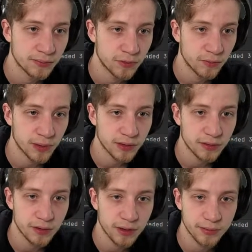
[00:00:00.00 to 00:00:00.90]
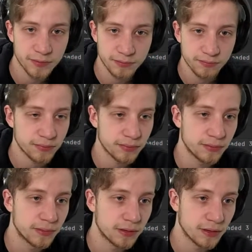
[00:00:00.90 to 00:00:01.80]
blueprint call, but we
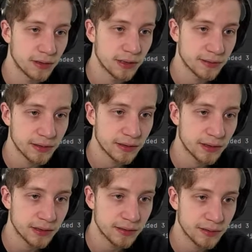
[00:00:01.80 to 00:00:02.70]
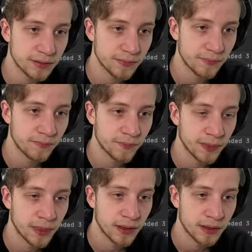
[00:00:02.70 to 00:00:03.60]
literally exactly this.
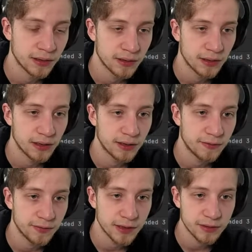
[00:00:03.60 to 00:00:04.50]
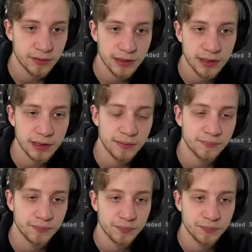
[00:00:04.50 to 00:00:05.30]
And we are gonna